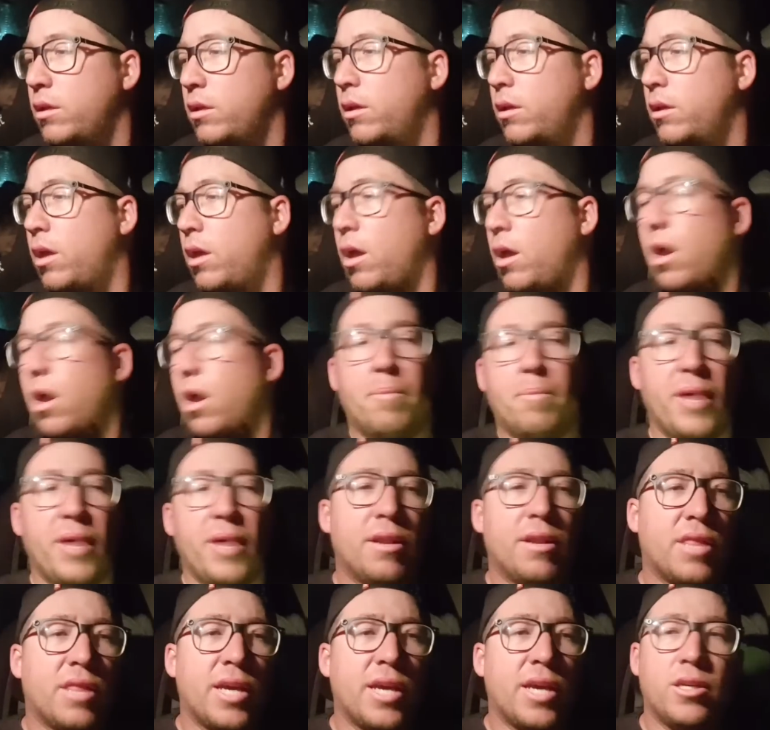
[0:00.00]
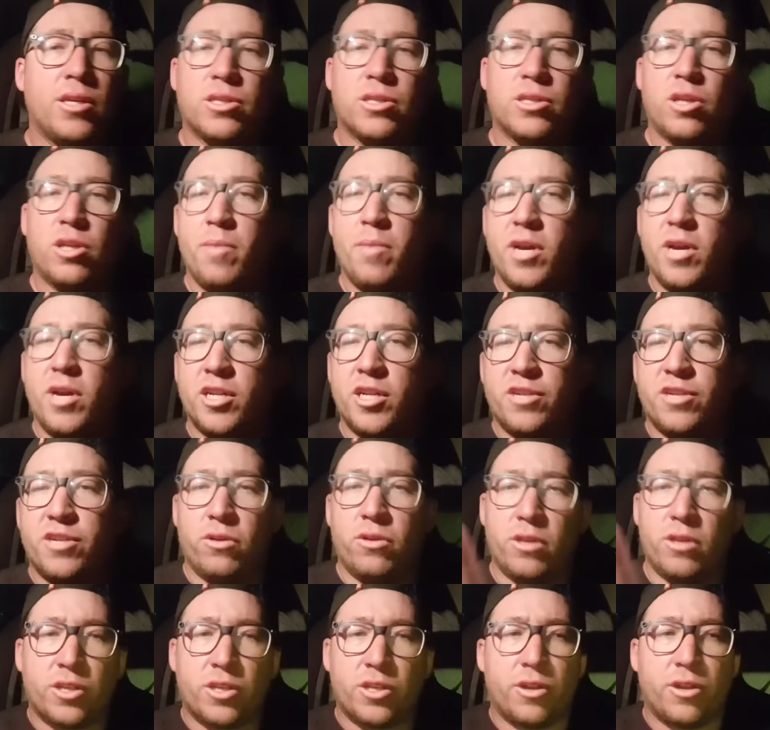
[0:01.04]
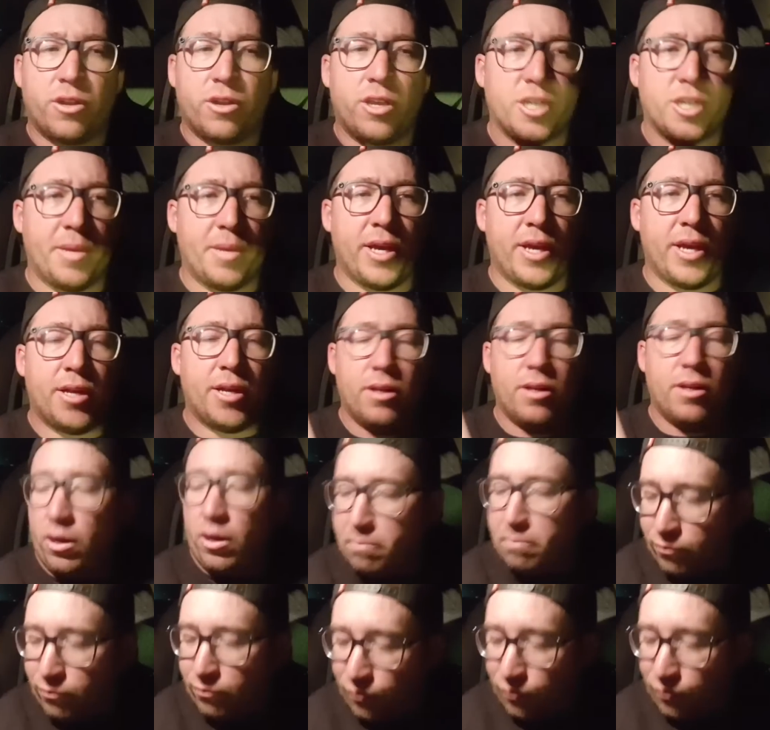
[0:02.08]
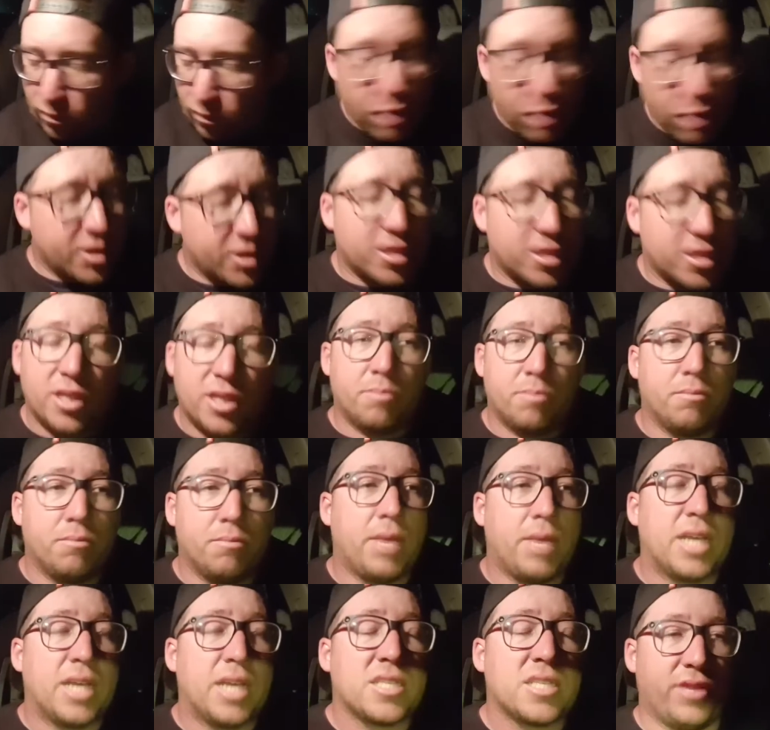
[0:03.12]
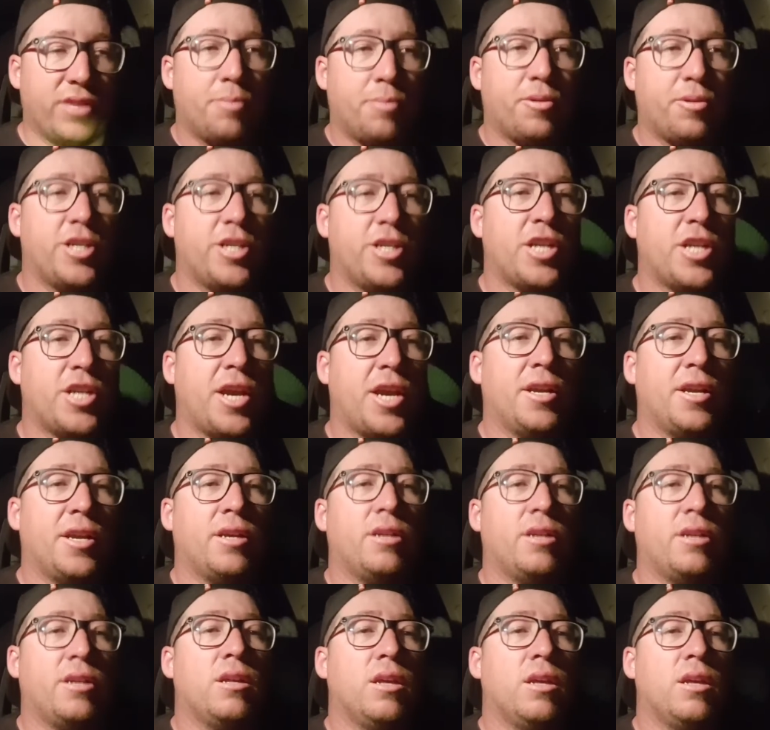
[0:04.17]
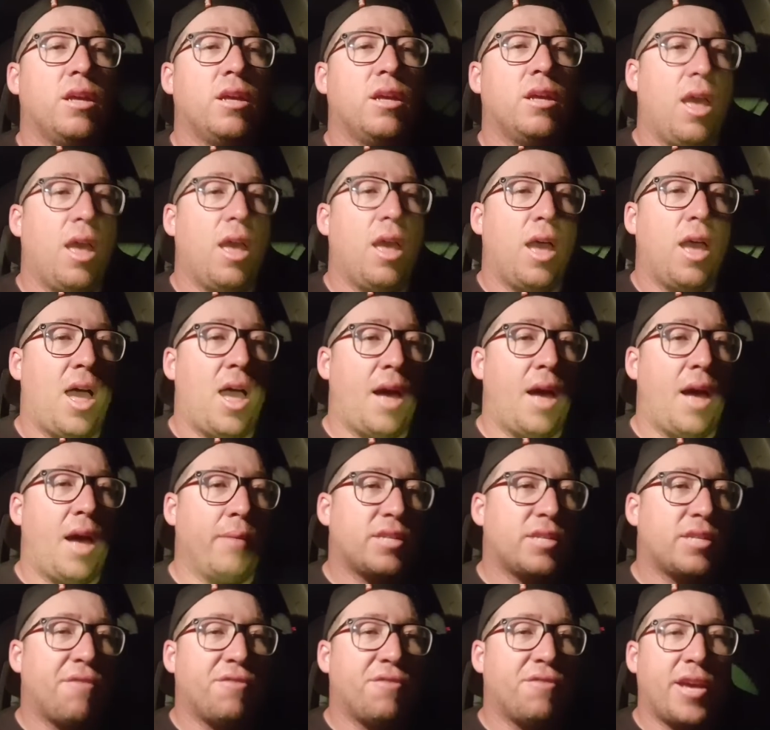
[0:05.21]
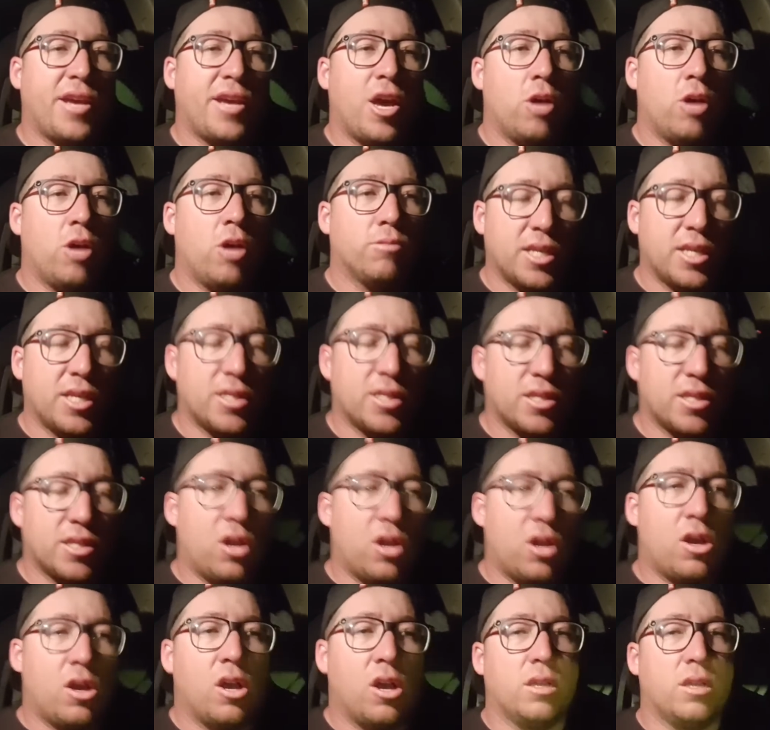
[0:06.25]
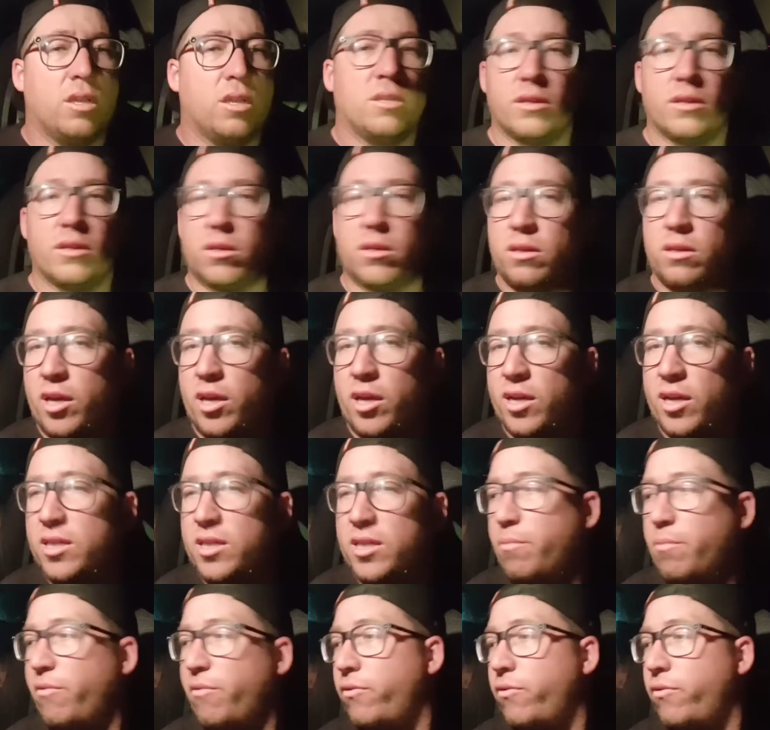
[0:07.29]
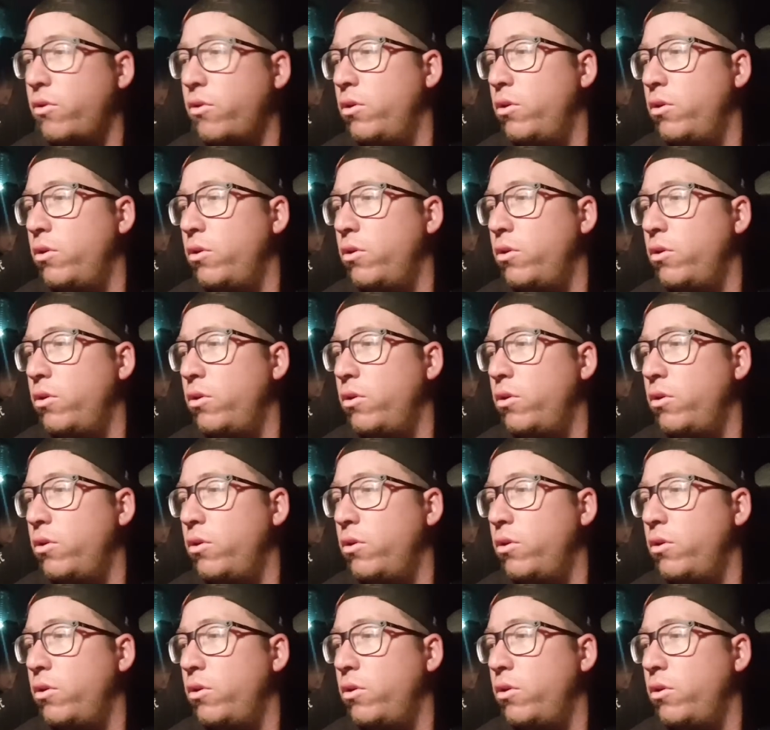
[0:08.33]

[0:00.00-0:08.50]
Oh, Ben, thank you so much for the donation, man. I honestly massively appreciate it. Definitely helps things along, like I said before.